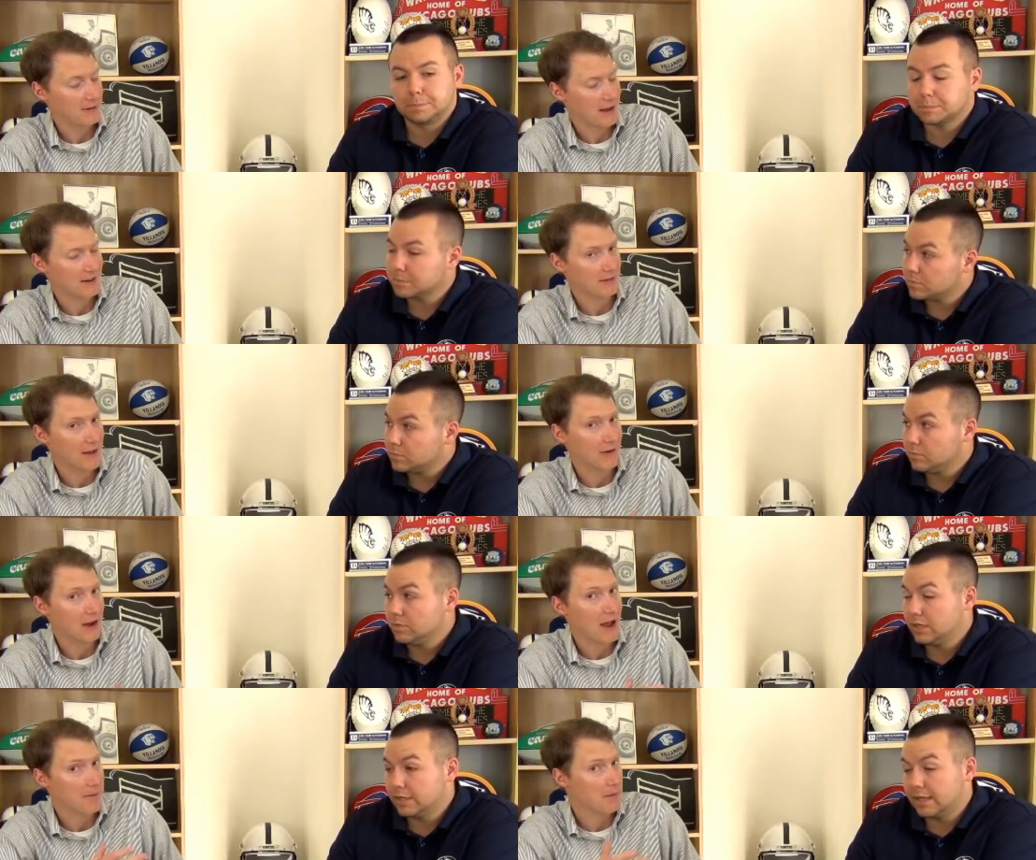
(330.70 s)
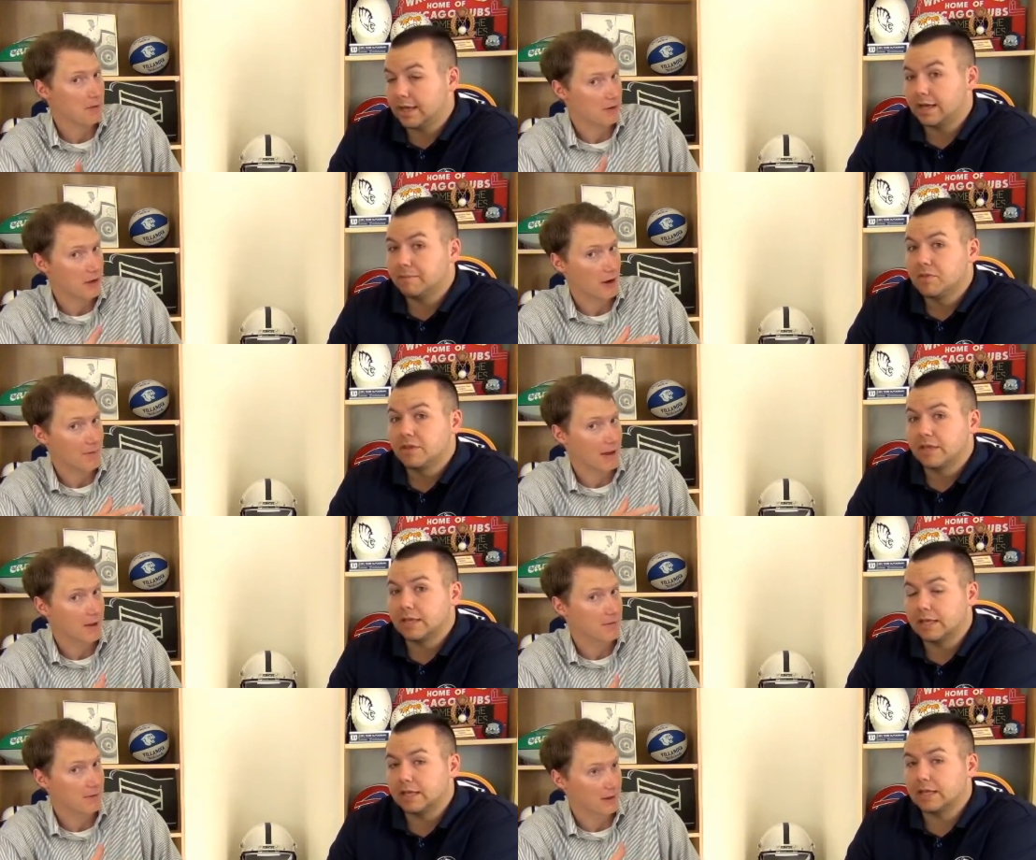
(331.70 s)
Speaker 1: a next level guy. People yeah, are talking
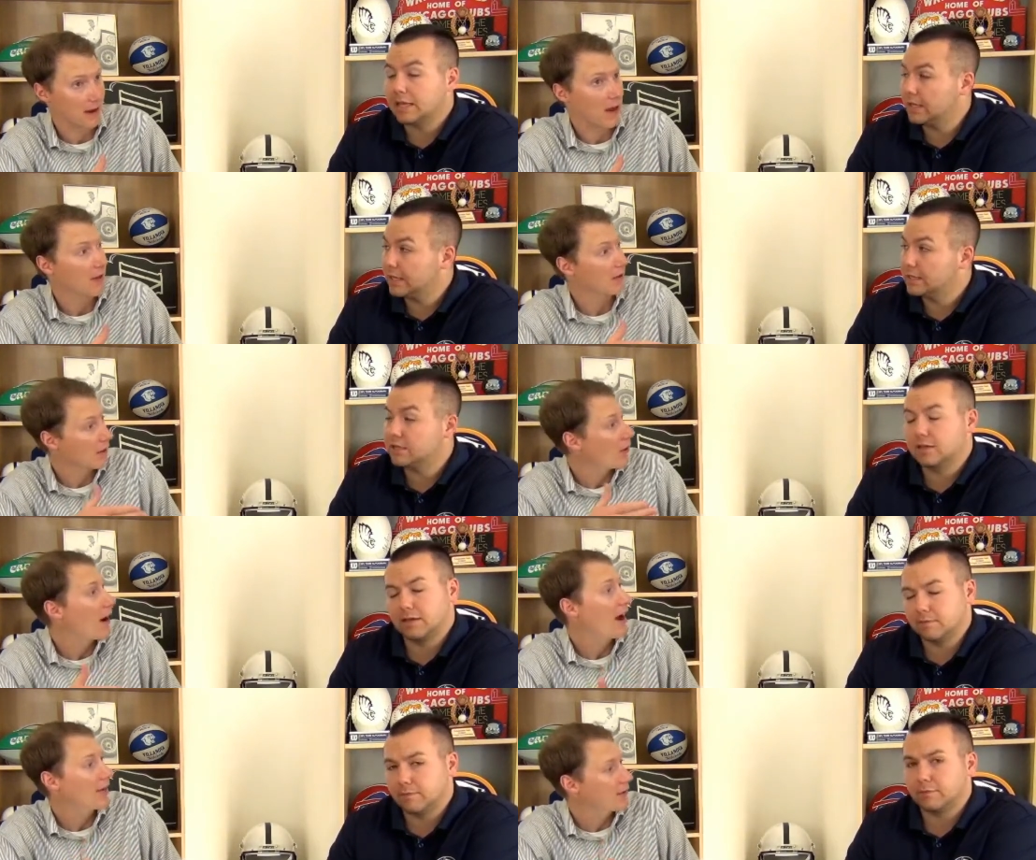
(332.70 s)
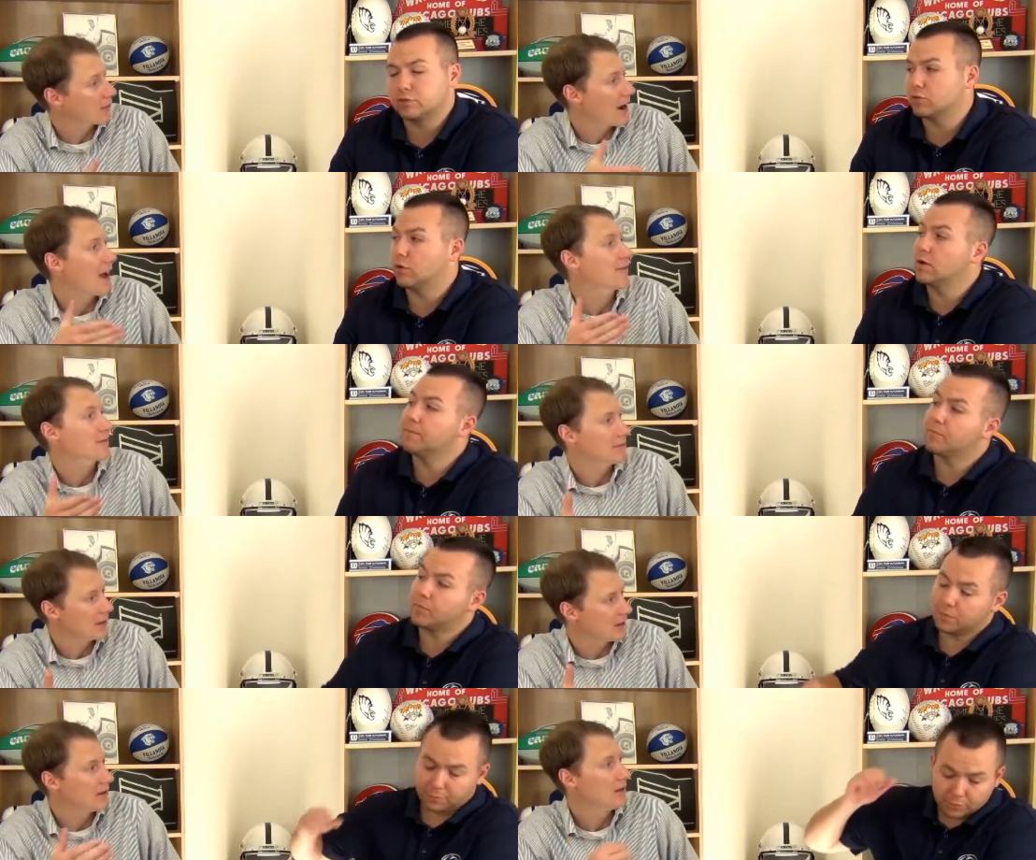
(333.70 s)
about him he, as a guy that can go high in the for draft sure.
Speaker 2: and
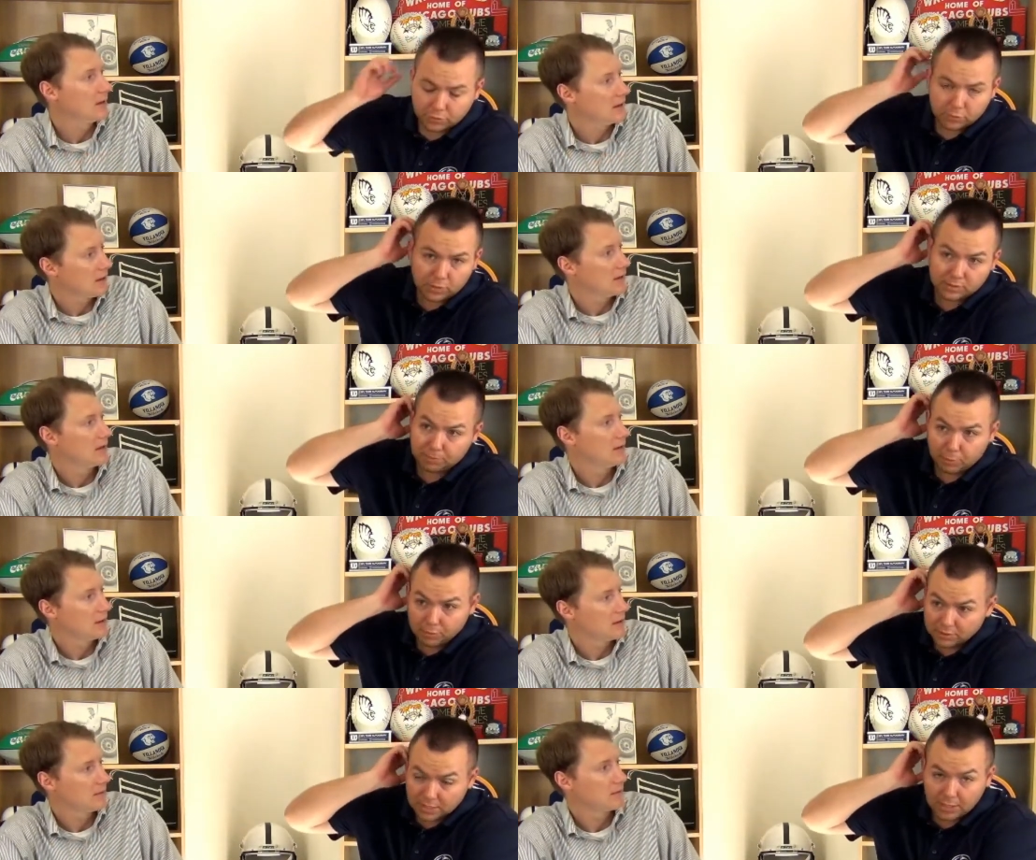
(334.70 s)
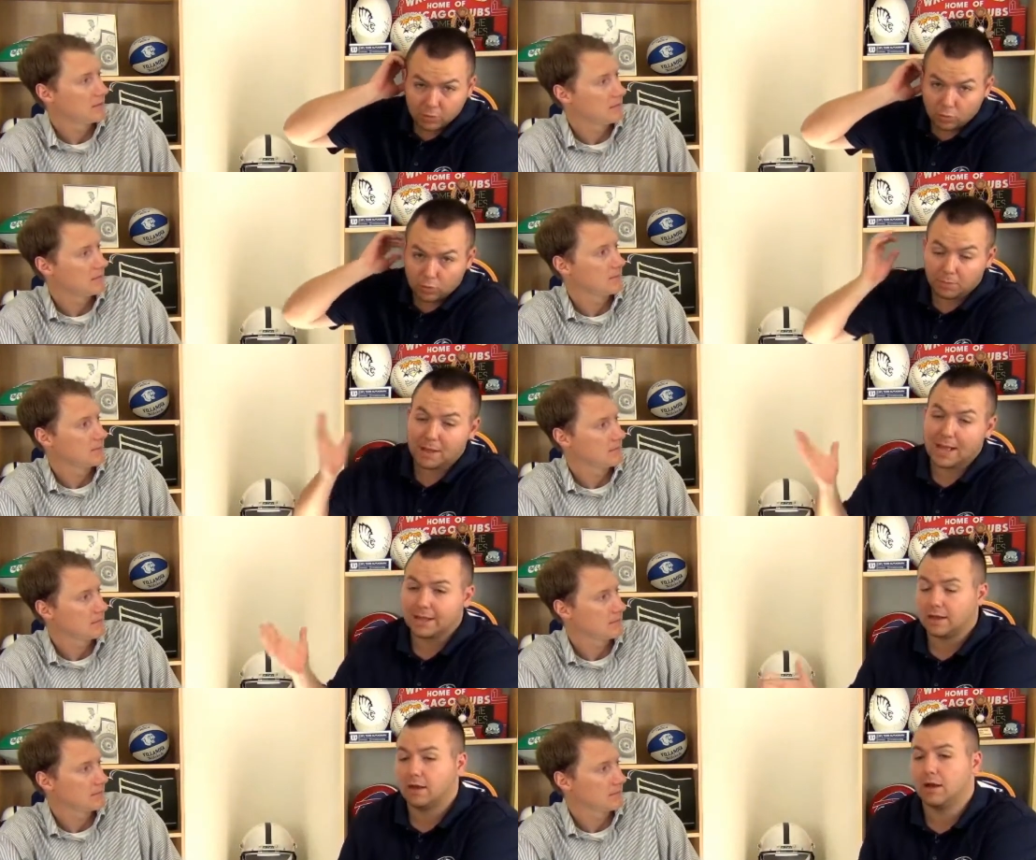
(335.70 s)
be a for sure. He's a pro style
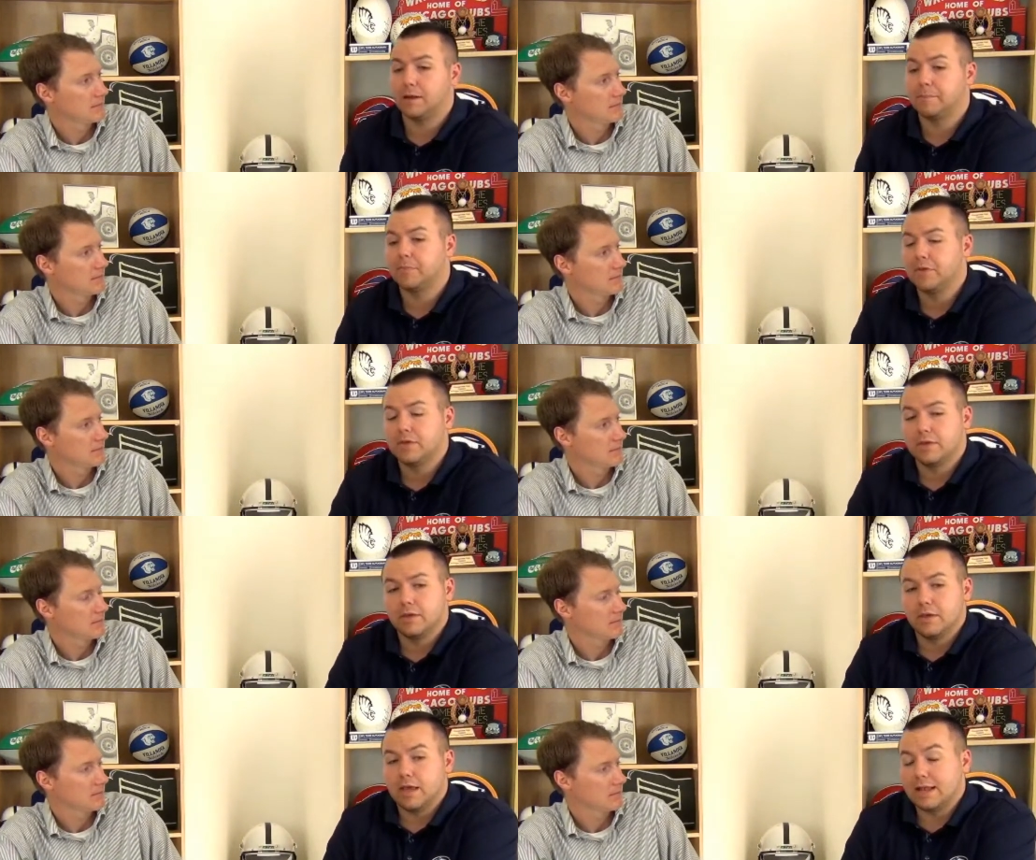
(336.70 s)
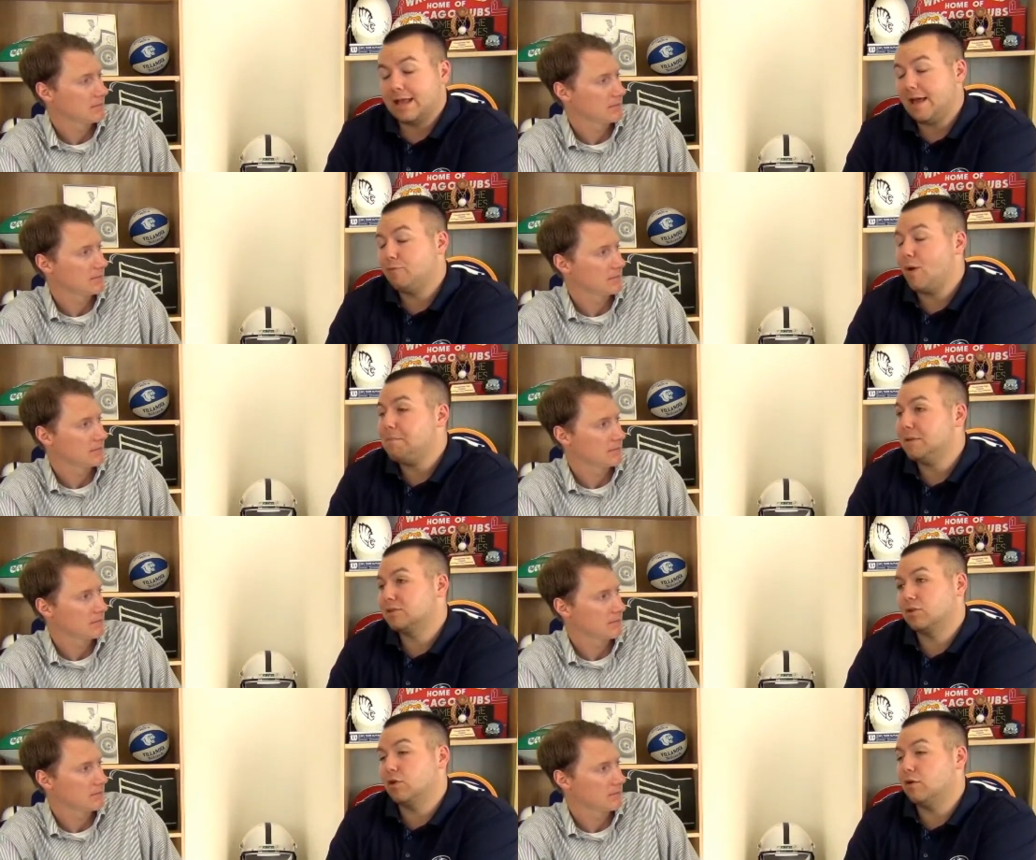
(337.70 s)
quarterback. Um, and they have
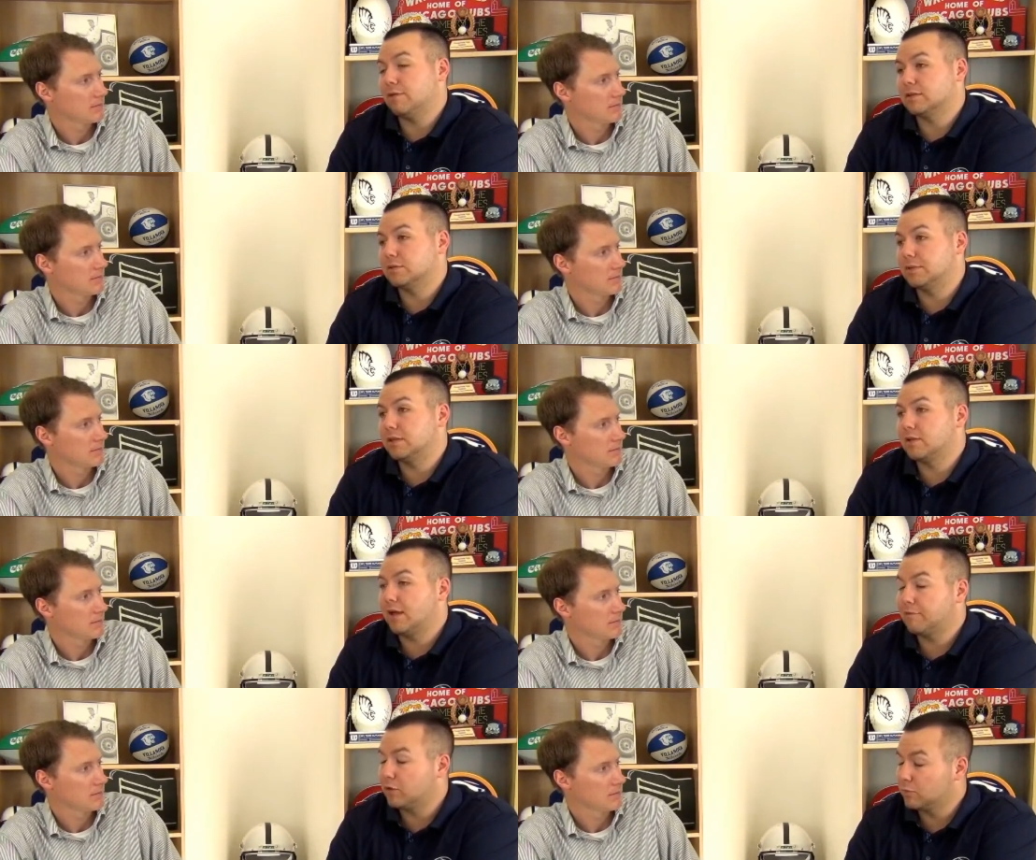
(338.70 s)
weapons on offense. I mean, they have good